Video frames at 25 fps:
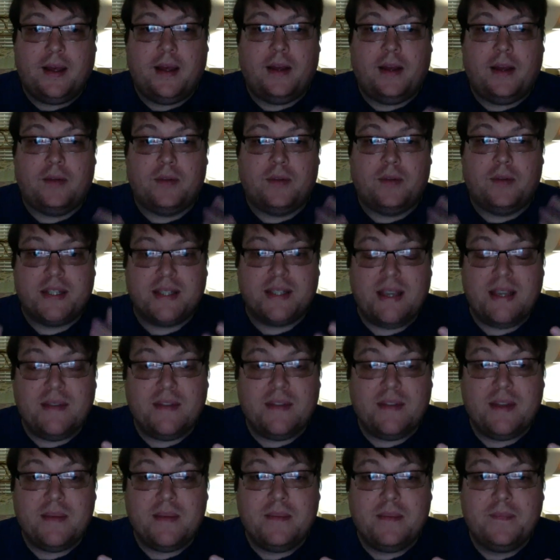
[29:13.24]
receive
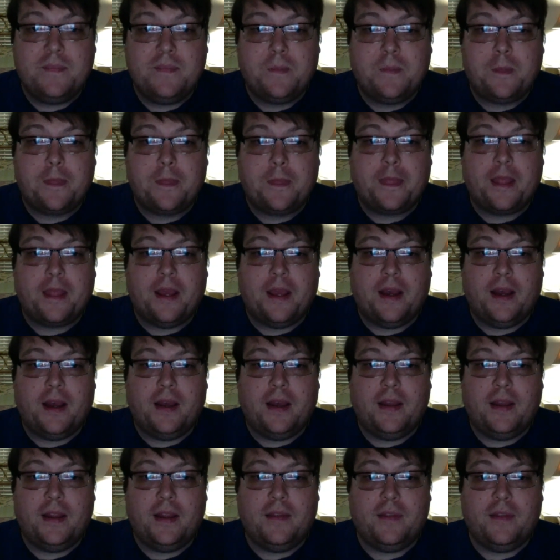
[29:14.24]
them.
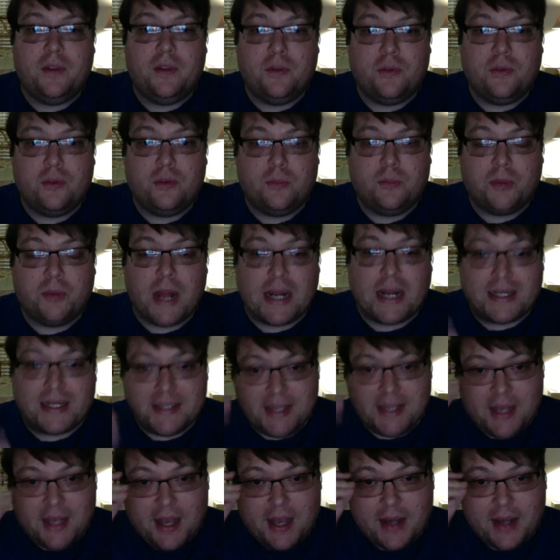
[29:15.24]
If you're
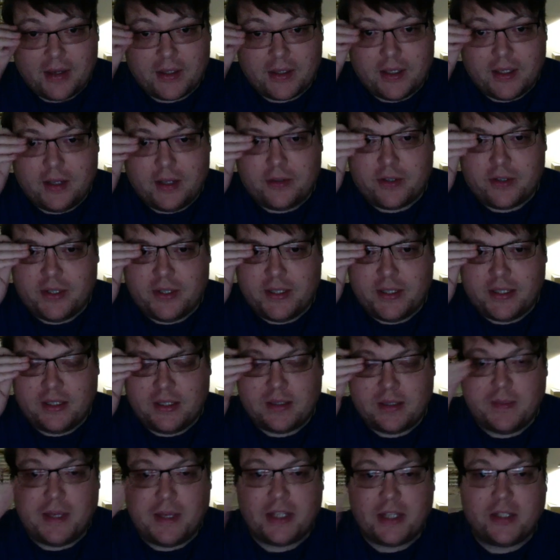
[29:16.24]
practicing higher tantras,
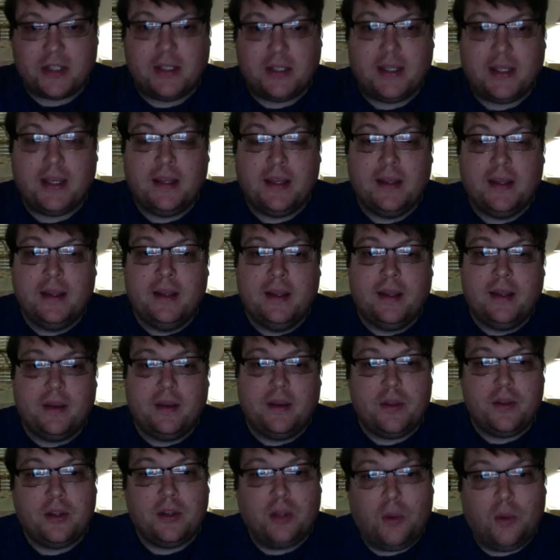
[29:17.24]
especially
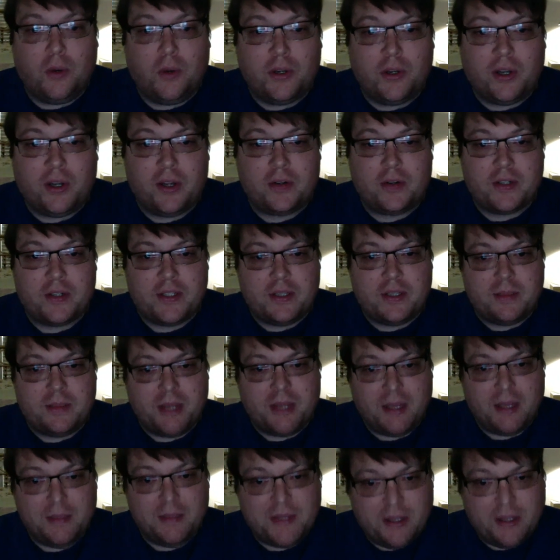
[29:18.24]
in the lower tantras,
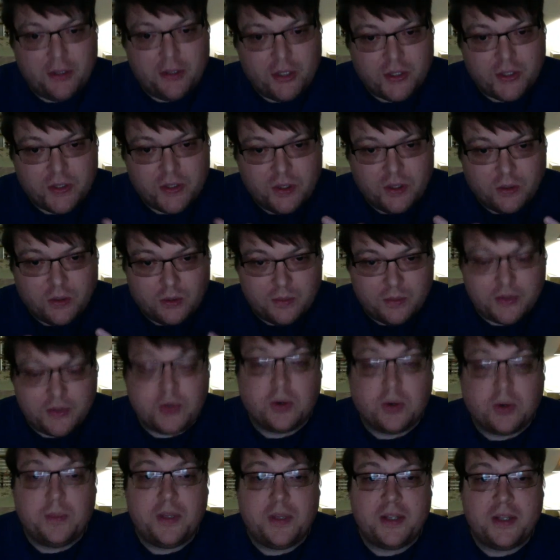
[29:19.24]
sometimes they just are
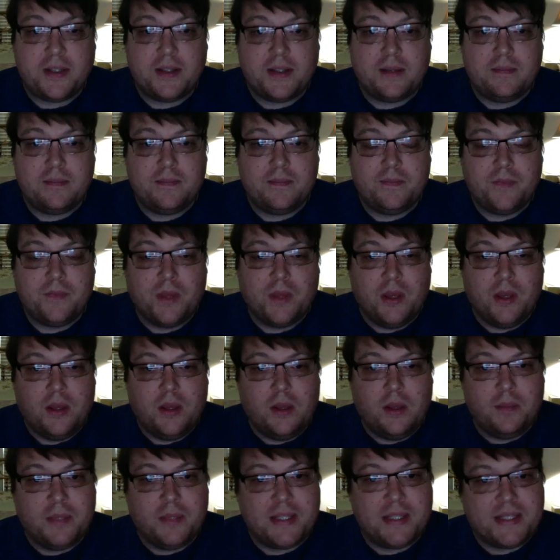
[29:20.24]
absorbed into them.
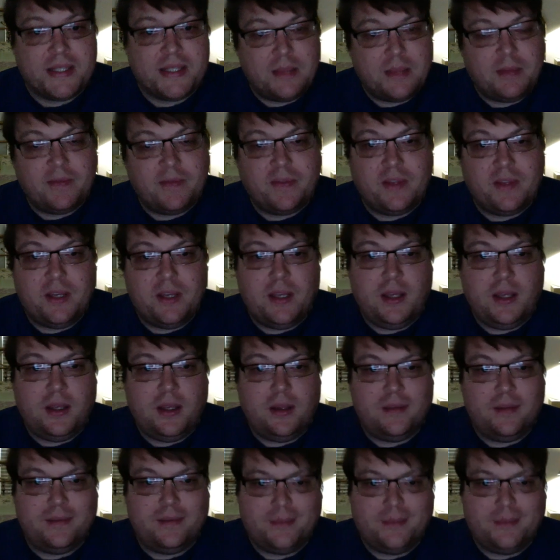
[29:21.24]
But some of the